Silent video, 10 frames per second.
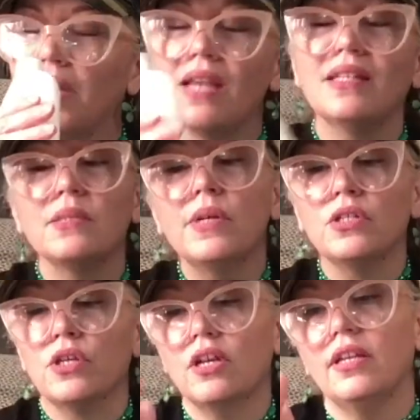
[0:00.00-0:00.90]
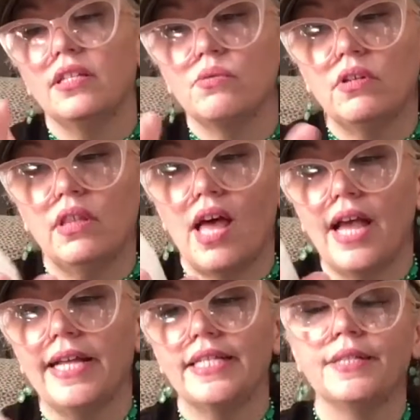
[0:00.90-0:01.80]
And it smells good. It's real
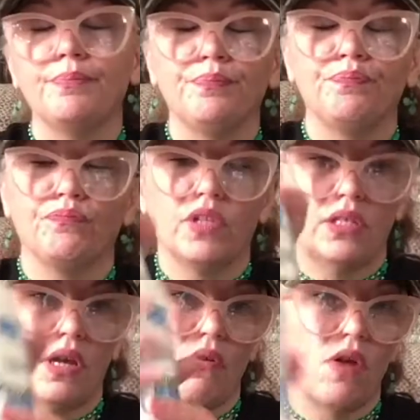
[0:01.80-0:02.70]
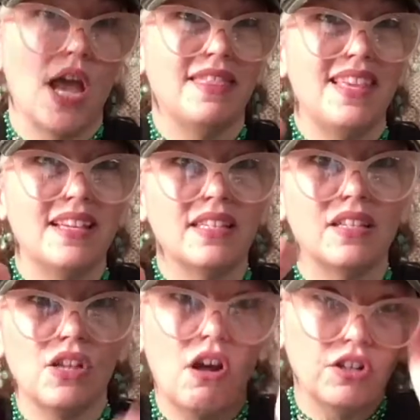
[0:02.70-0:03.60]
light. So this
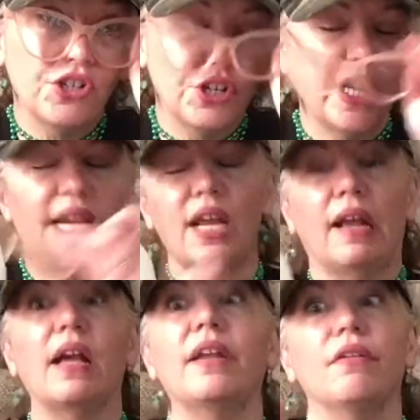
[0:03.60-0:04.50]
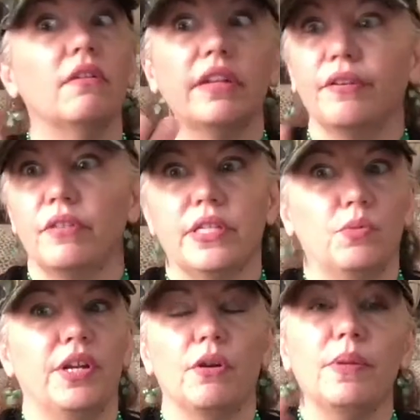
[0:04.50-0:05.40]
Dollar Tree, I got it earlier this
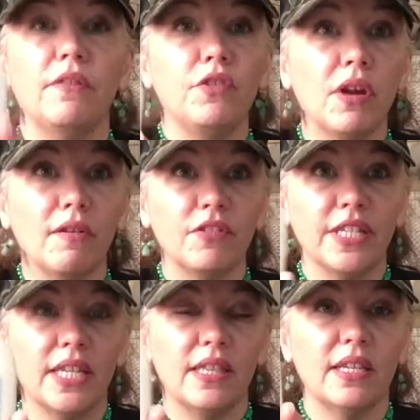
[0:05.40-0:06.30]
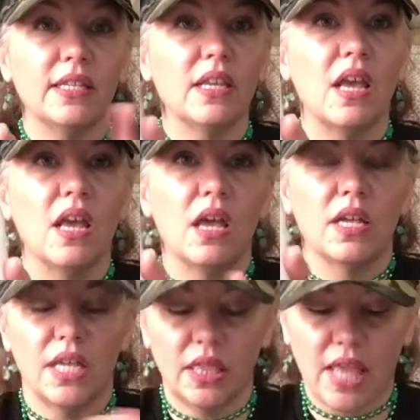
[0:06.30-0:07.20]
winter. But if you ever see this,
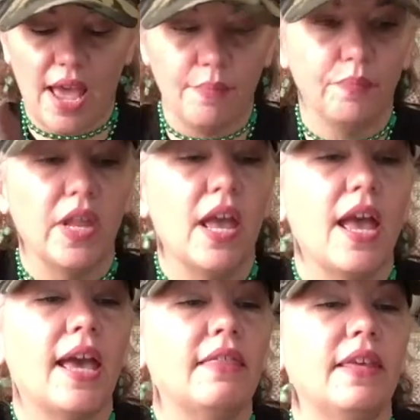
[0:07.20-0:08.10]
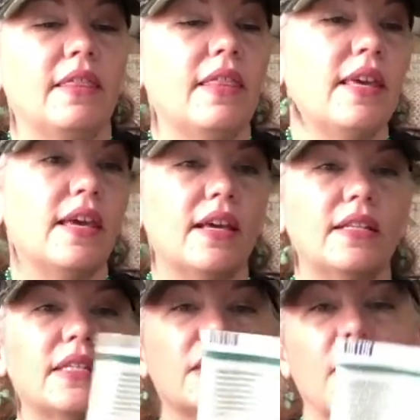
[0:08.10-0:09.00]
get that. And then
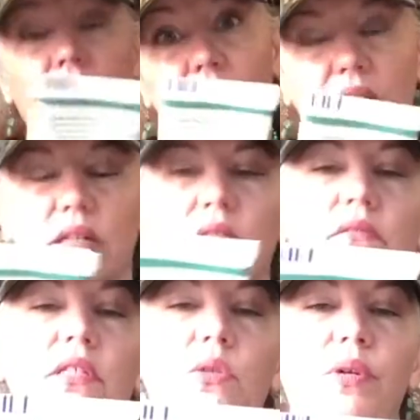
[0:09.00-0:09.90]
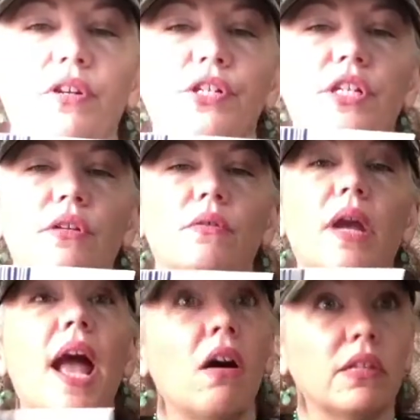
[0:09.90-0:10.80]
this I got this winter too,
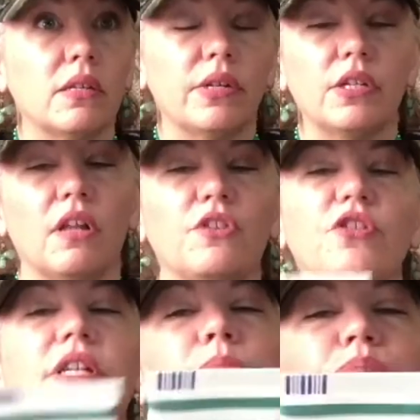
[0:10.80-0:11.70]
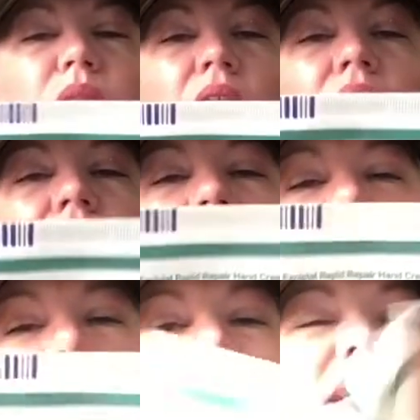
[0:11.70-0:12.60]
also at Dollar Tree, is